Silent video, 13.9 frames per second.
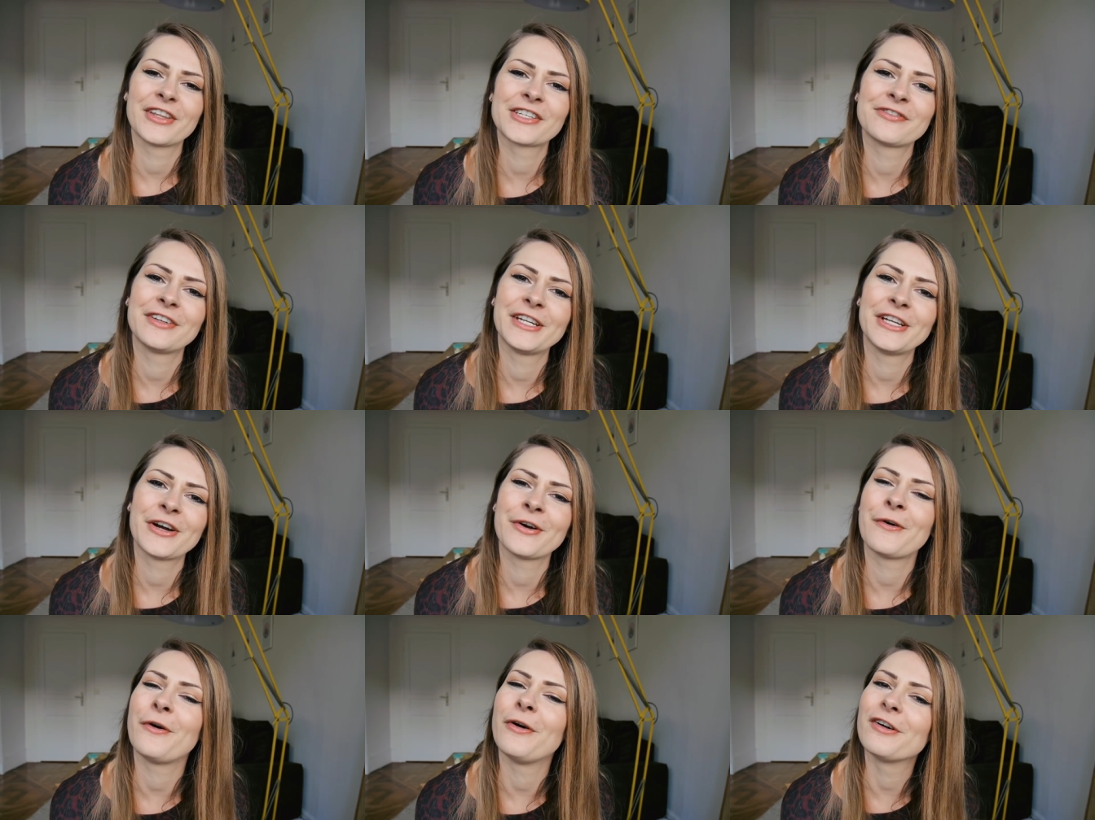For this
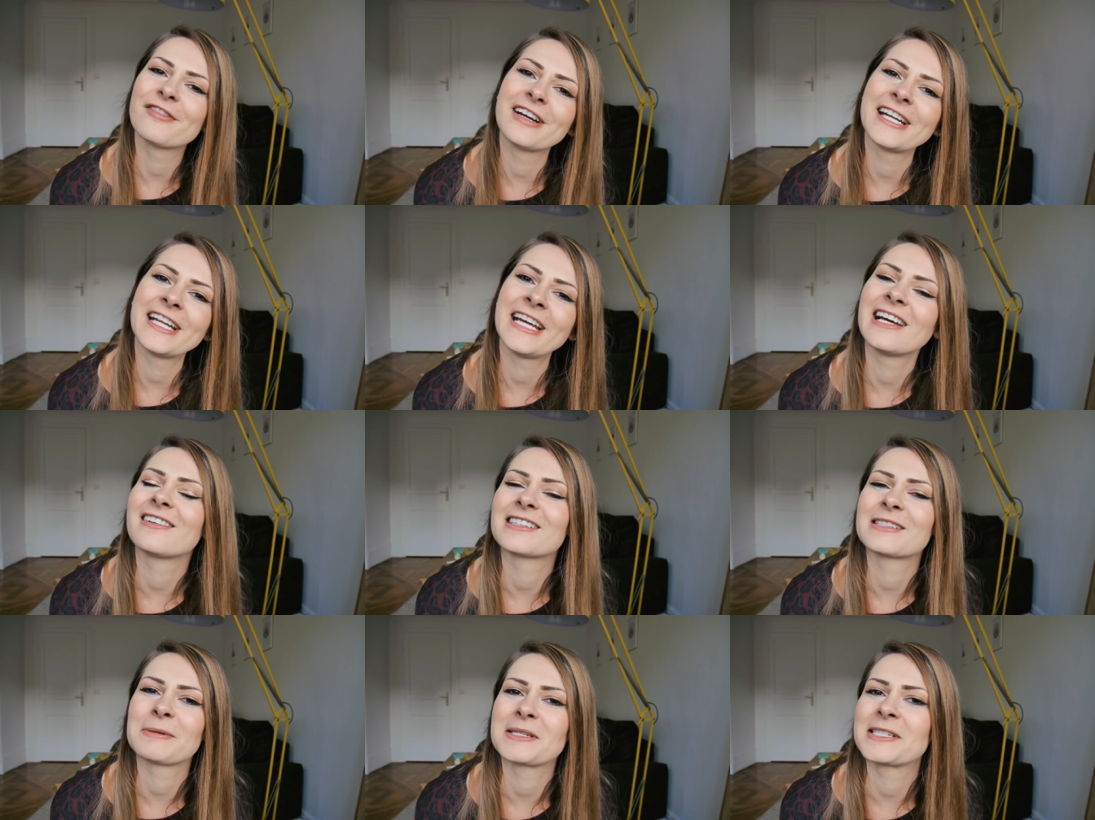video, already in
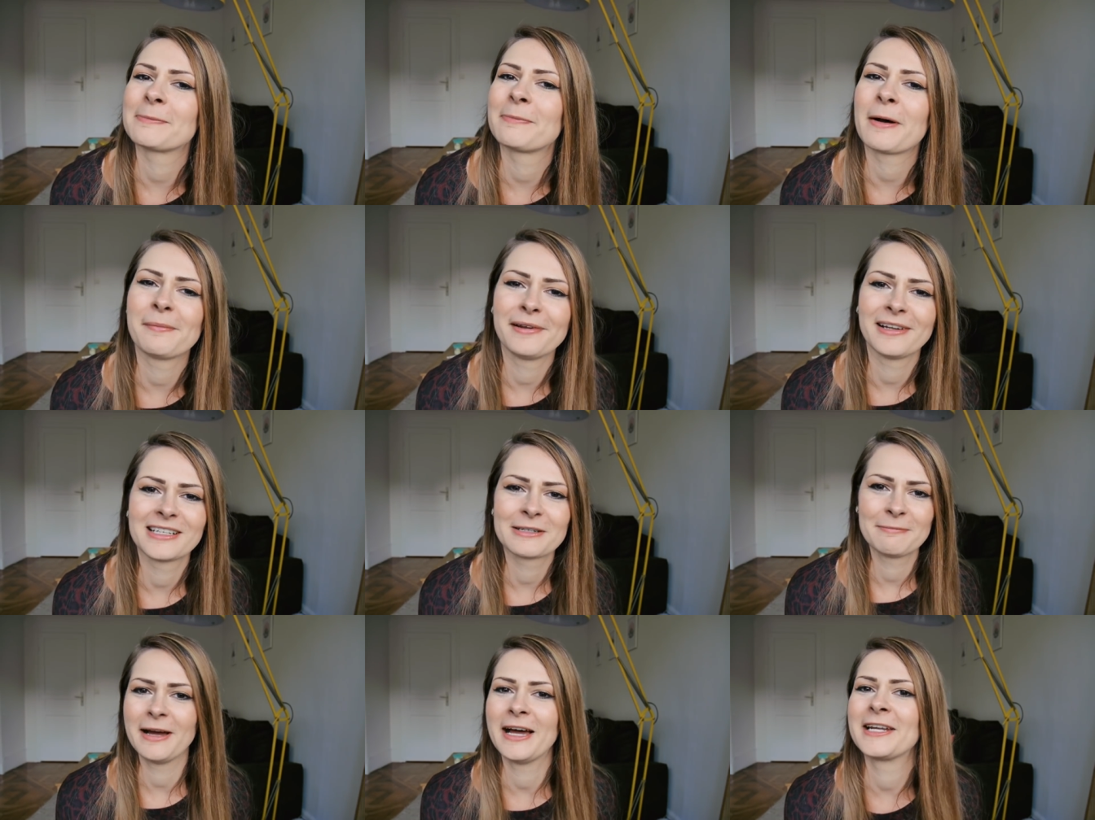response to popular
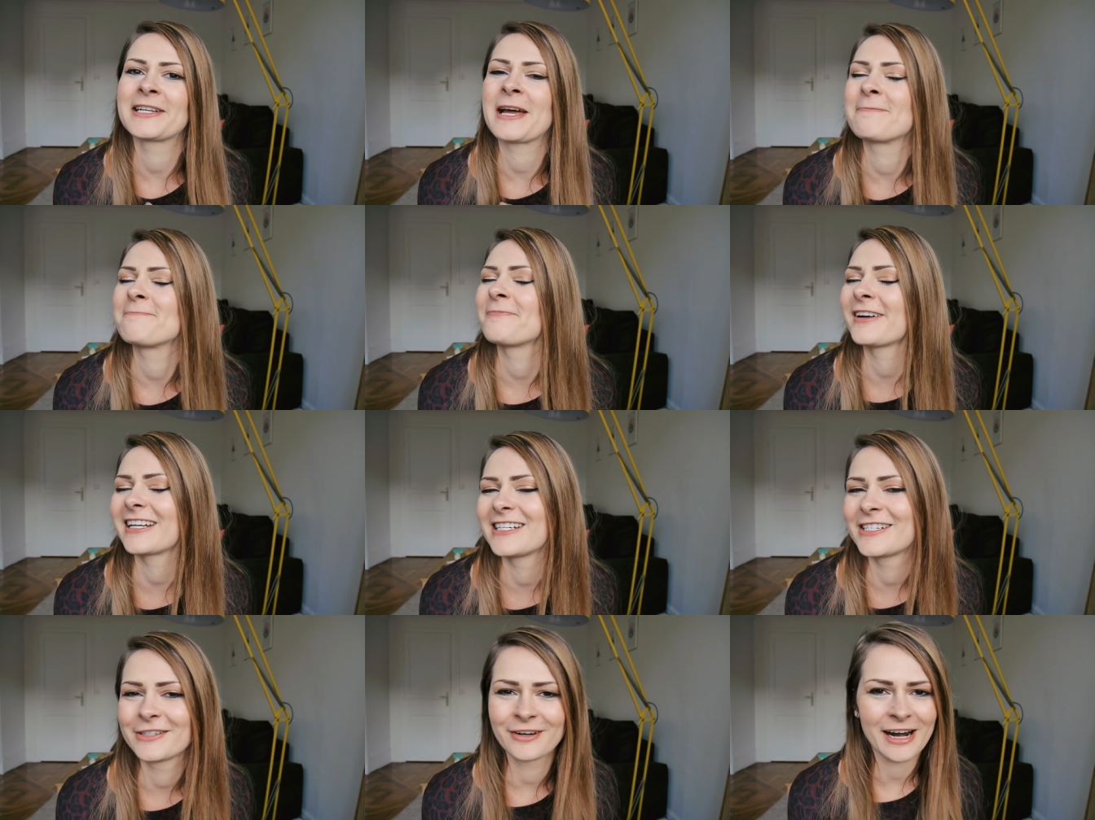demand, I'm
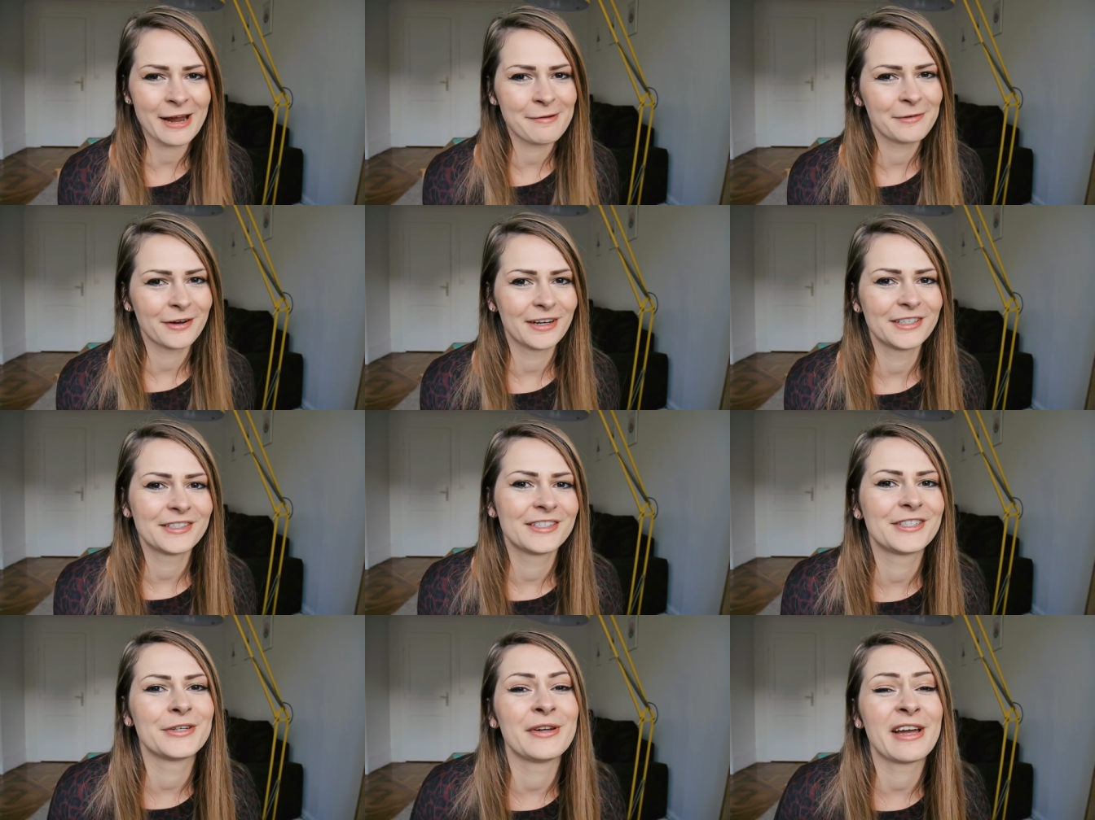pretty sure I'm going
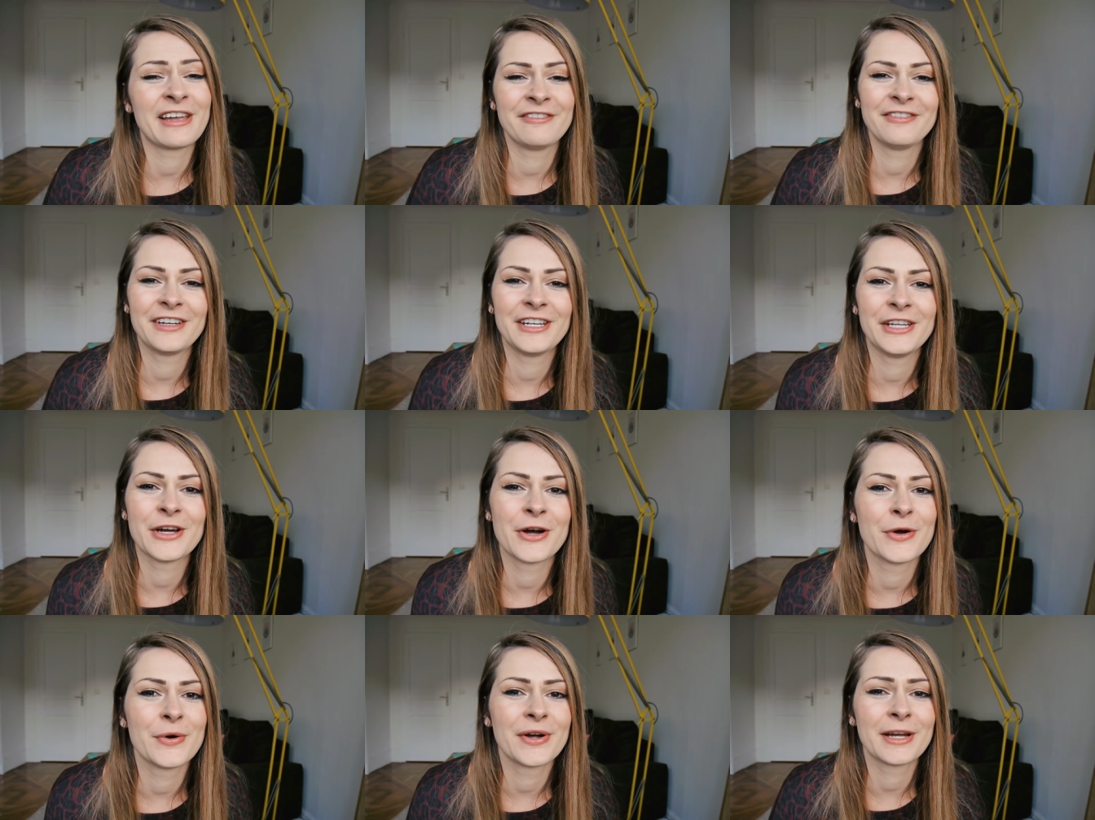to do a
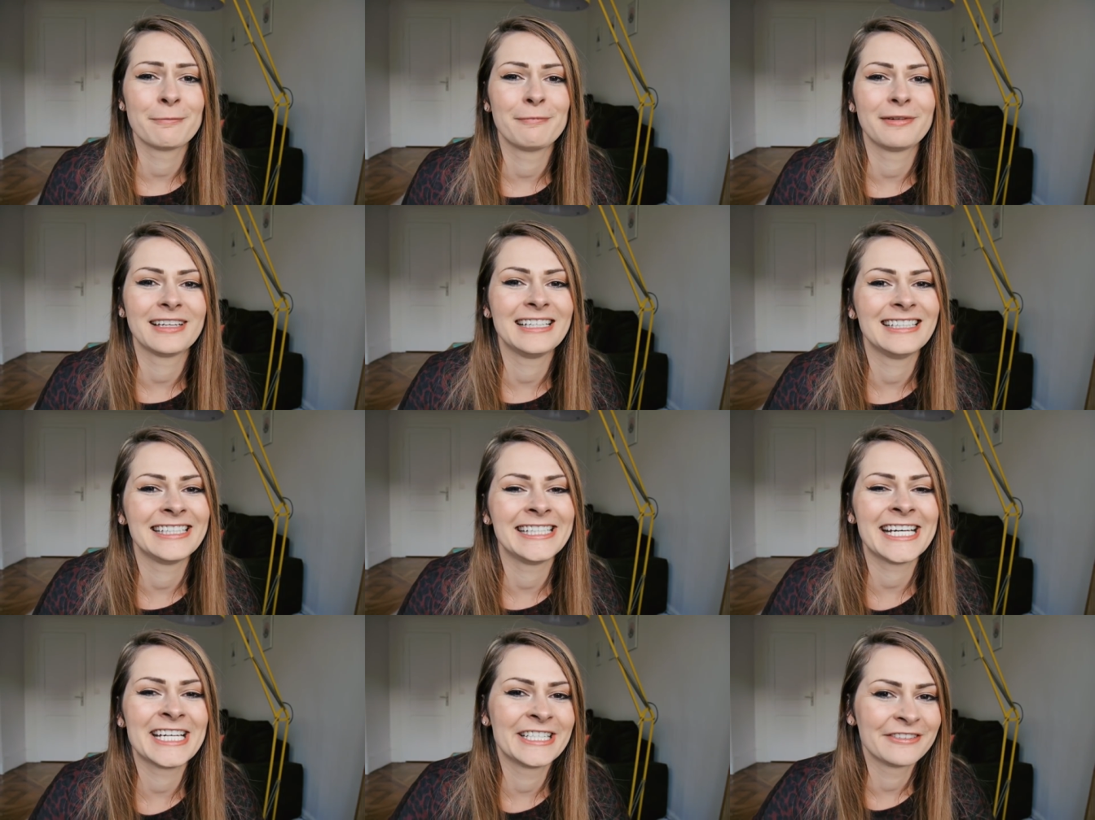video
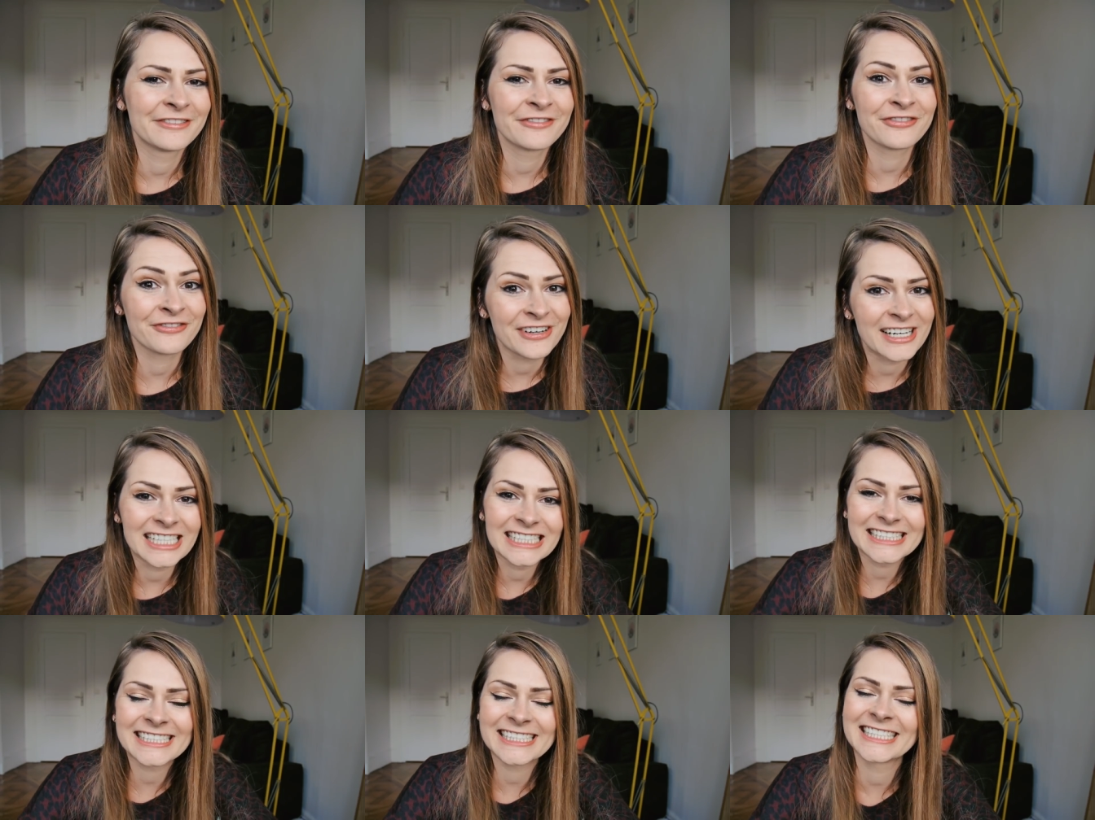completely in
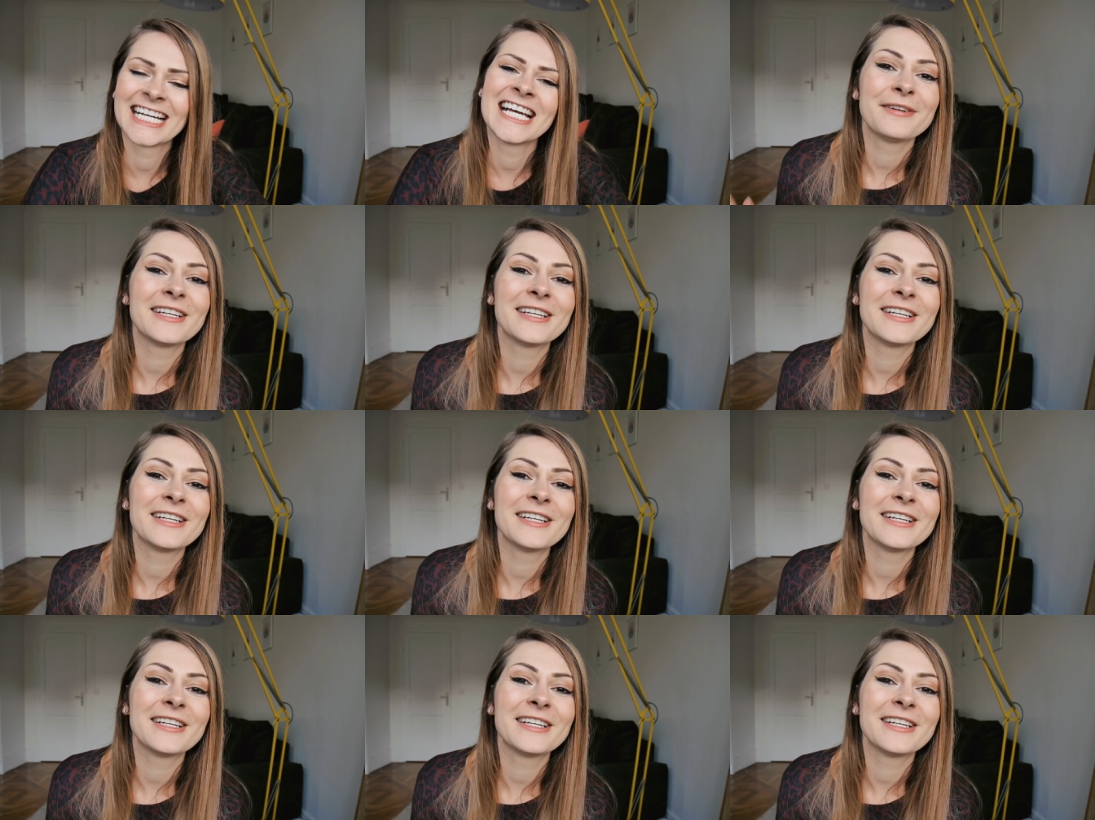French.